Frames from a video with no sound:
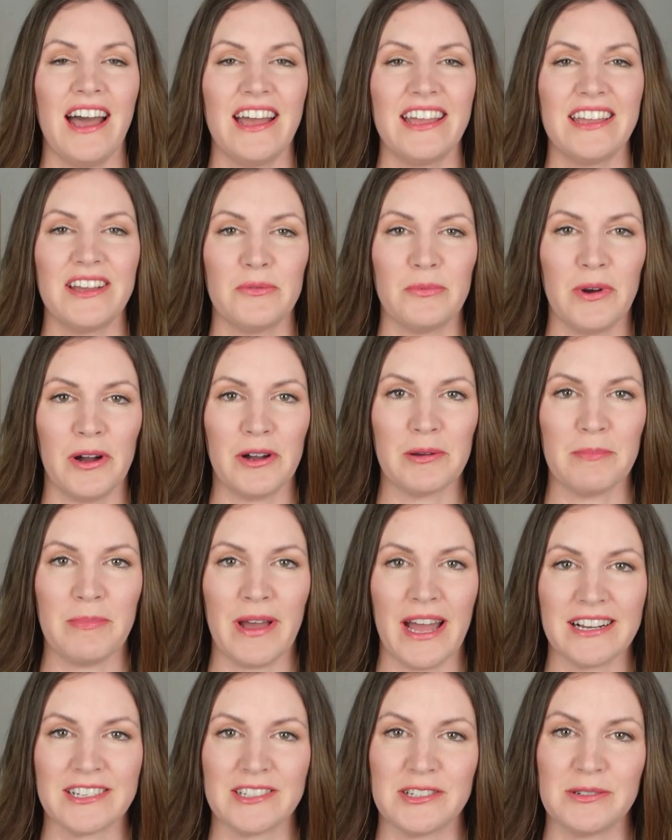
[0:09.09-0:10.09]
Hi, and welcome
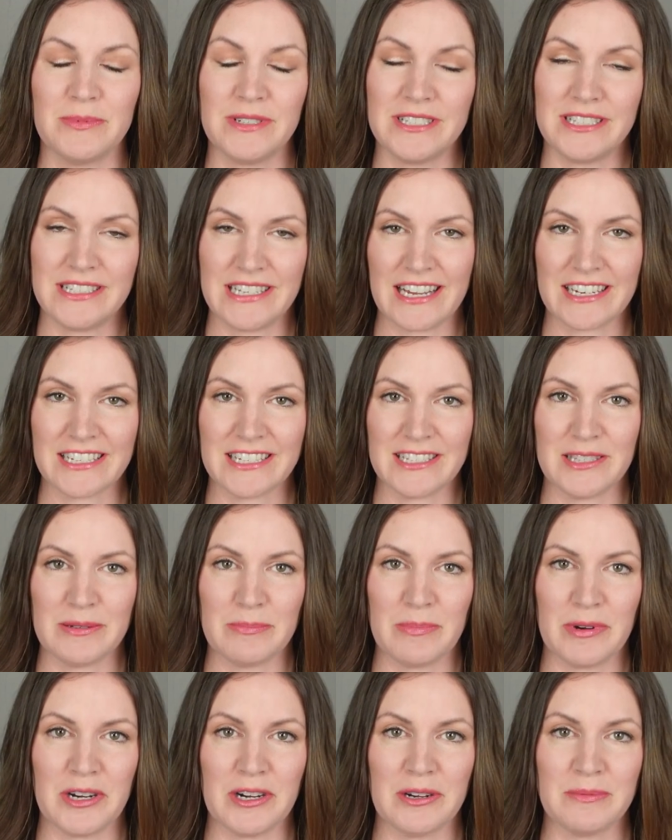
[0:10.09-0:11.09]
back to The Deft in the
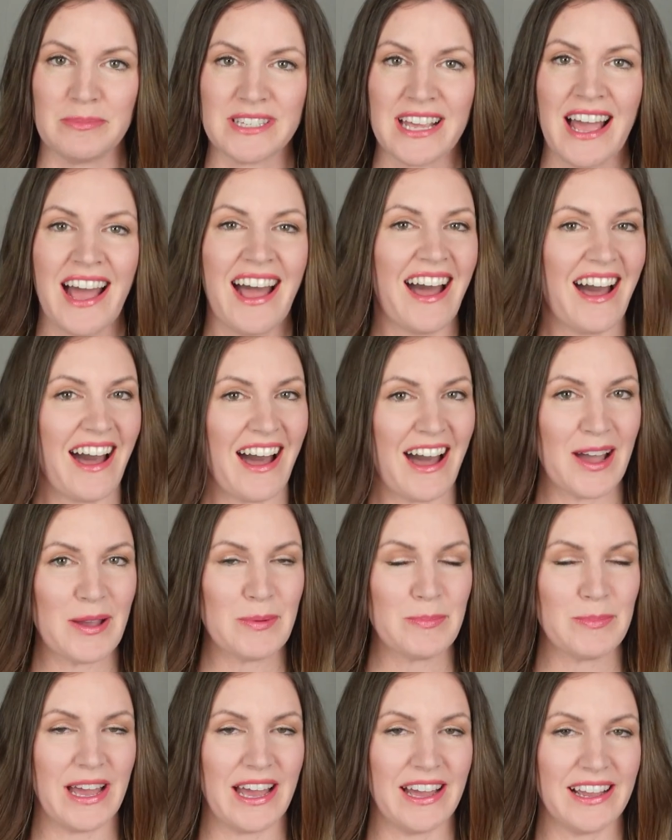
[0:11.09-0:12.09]
Burbs.
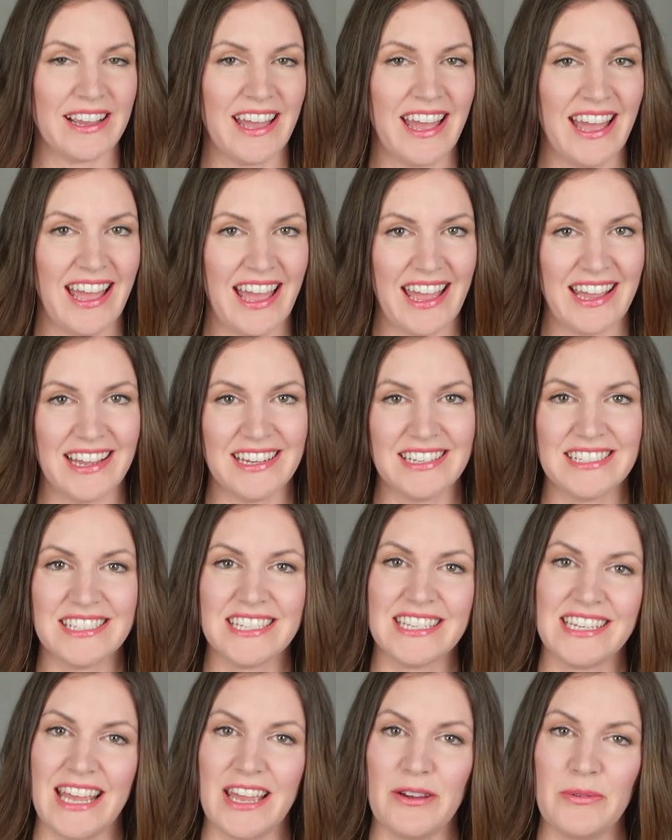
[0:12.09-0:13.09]
I'm Beck, and
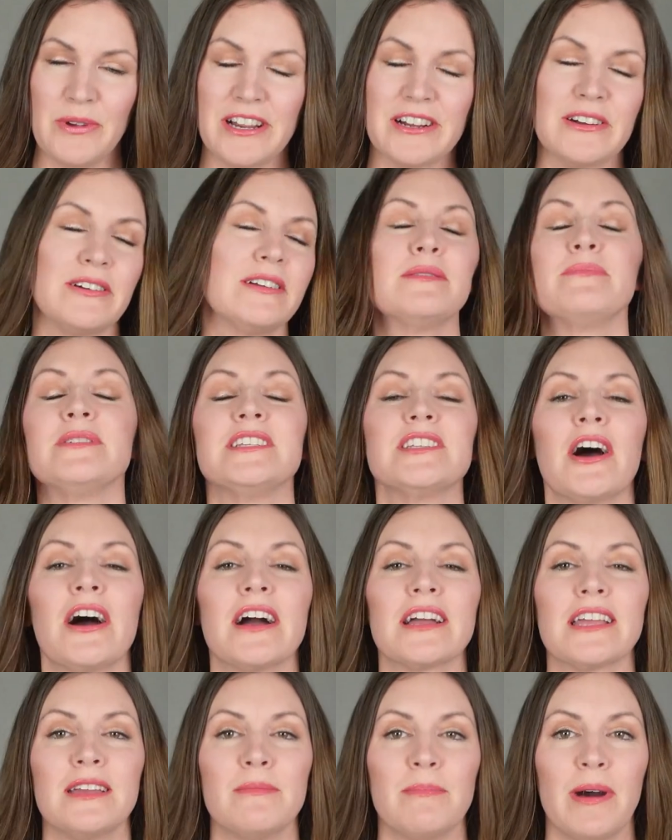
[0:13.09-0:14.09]
today we are going to be
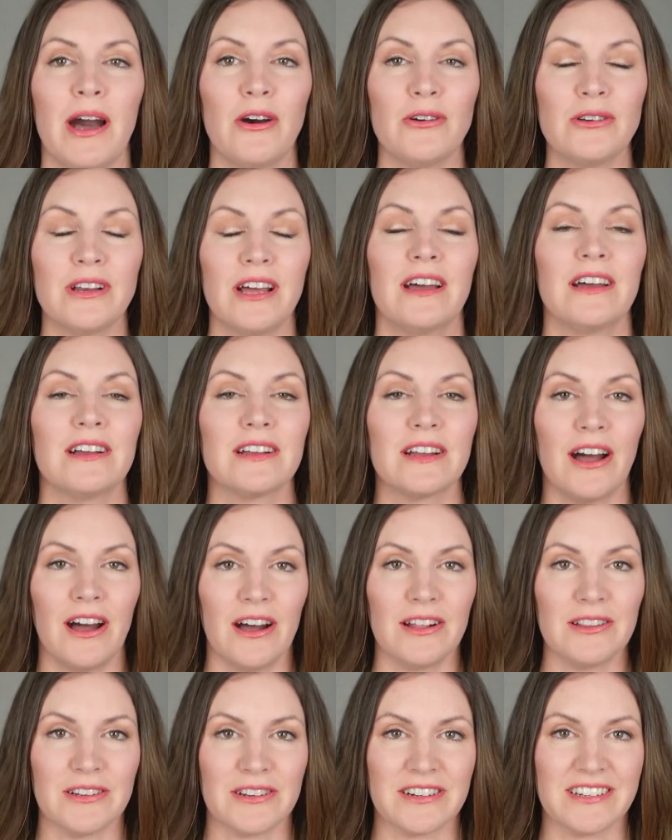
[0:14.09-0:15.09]
talking about
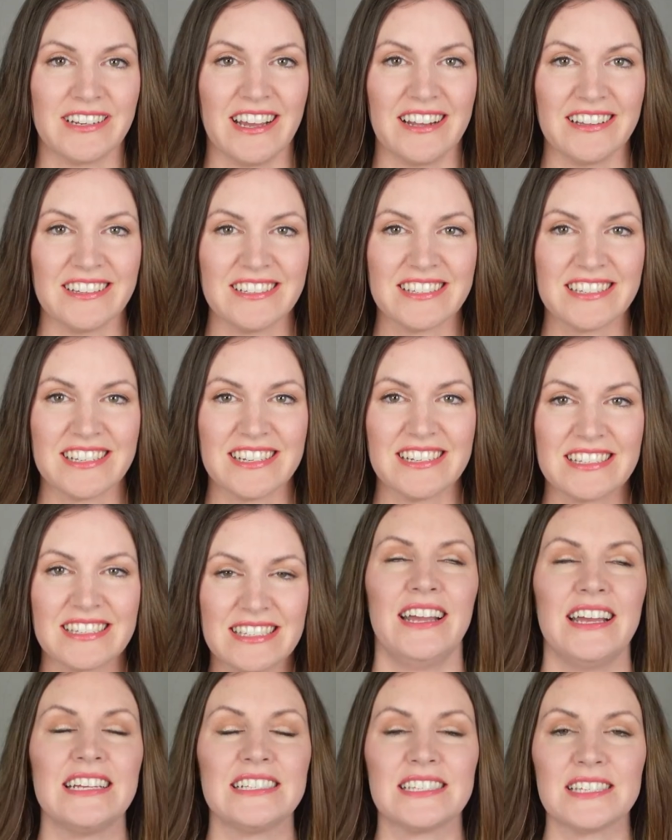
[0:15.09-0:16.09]
color
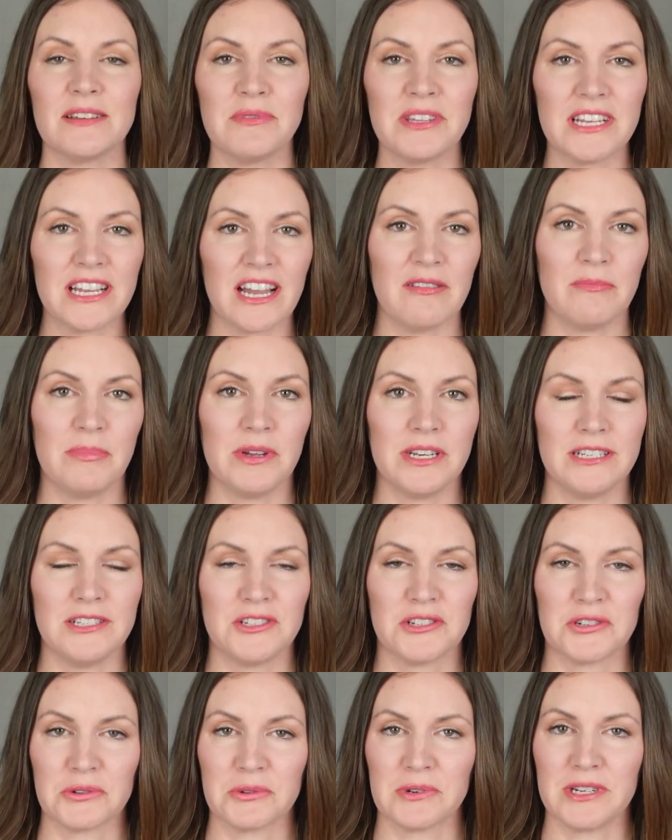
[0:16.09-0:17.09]
analysis. It's something I've been
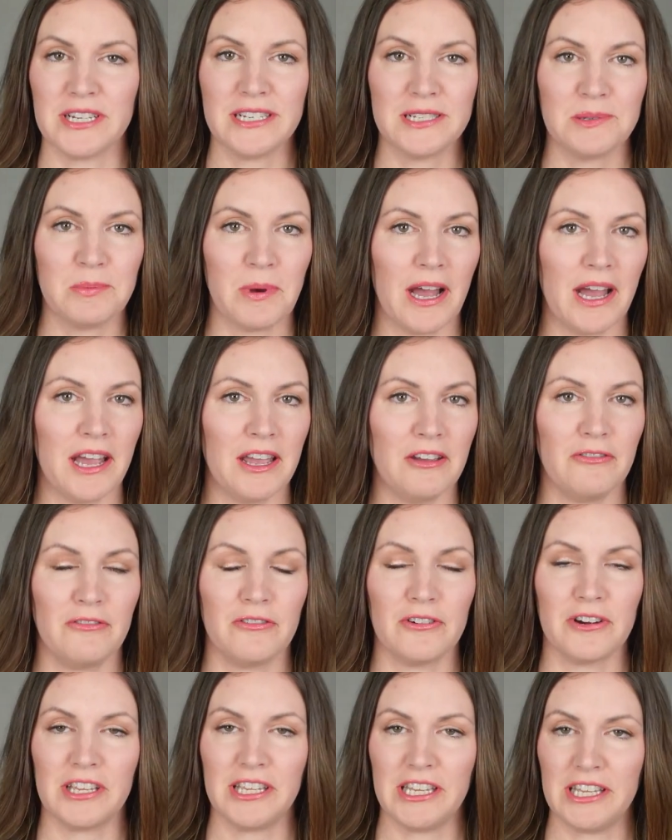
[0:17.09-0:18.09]
intrigued by
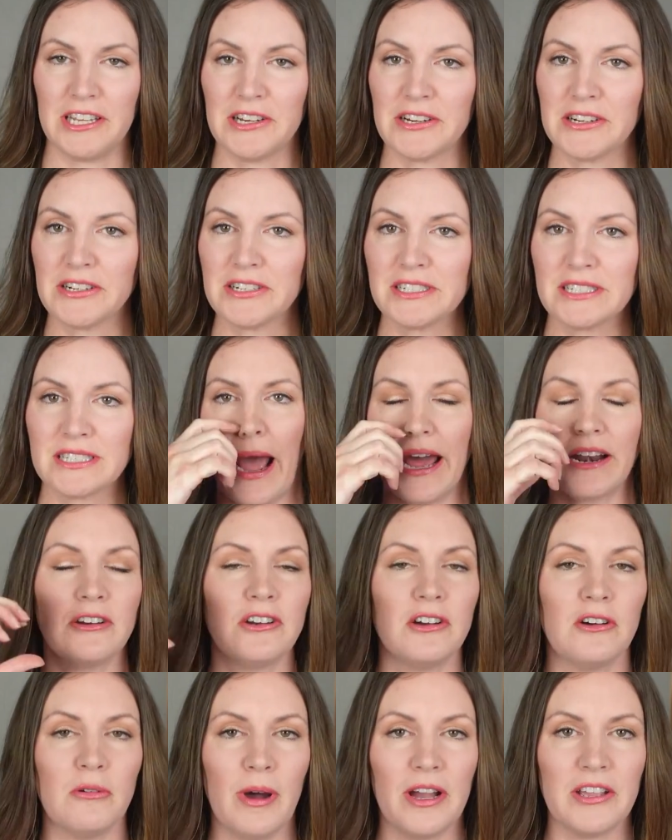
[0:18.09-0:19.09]
for years. I don't
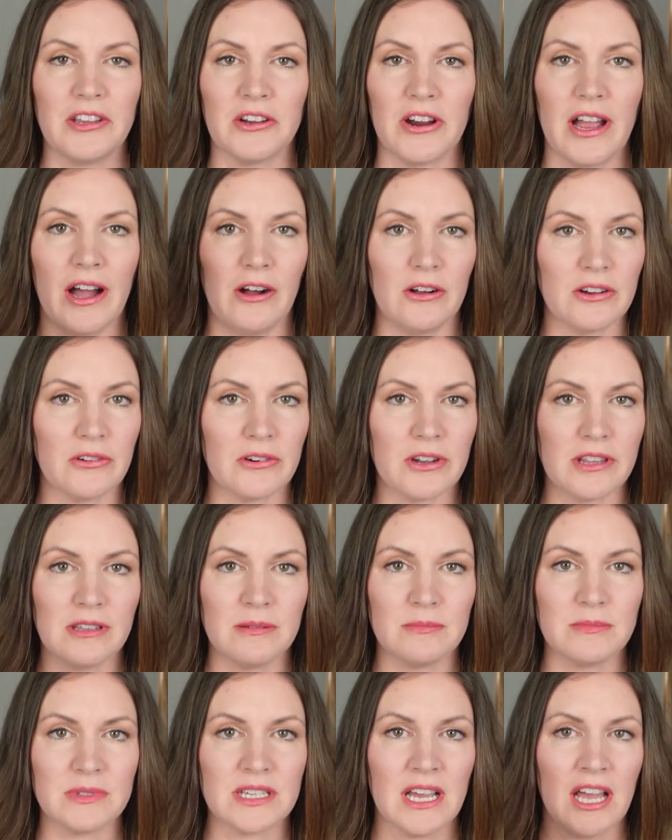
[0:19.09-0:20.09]
know about your
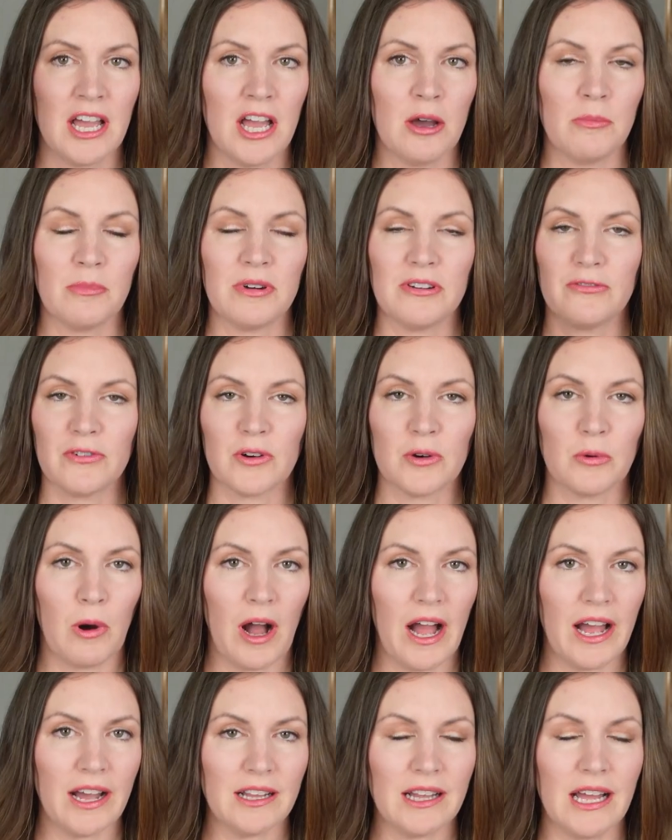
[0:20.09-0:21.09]
algorithms, but for a
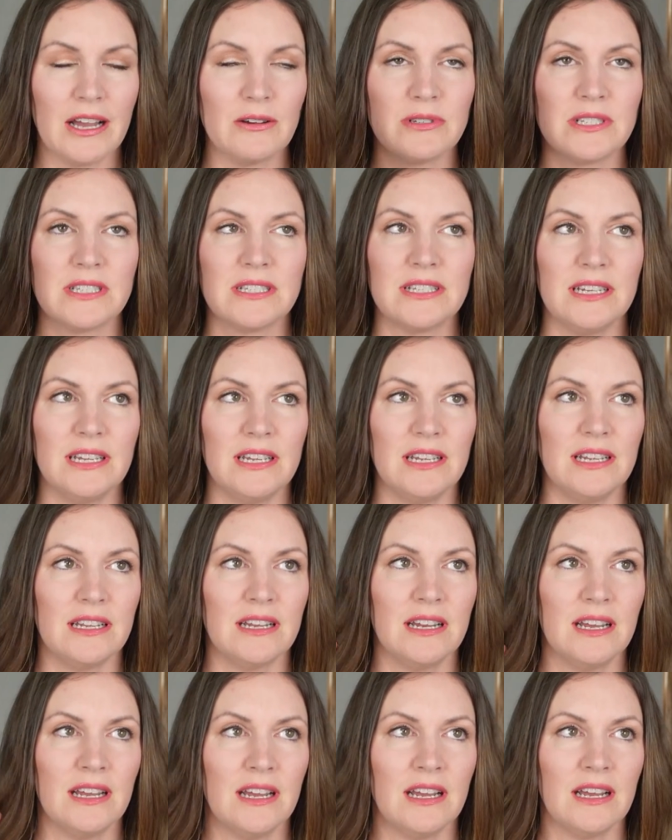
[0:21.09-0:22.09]
while I was
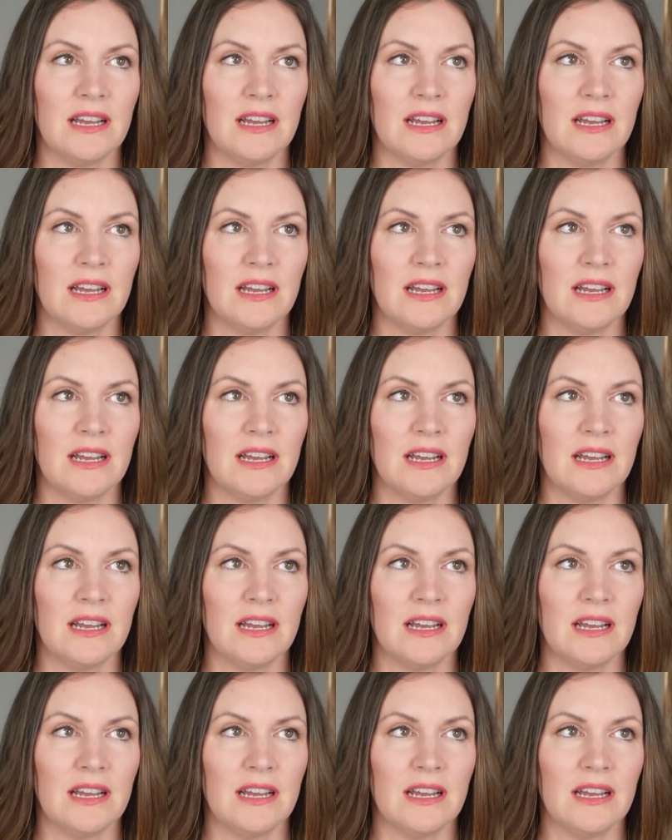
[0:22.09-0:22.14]
seeing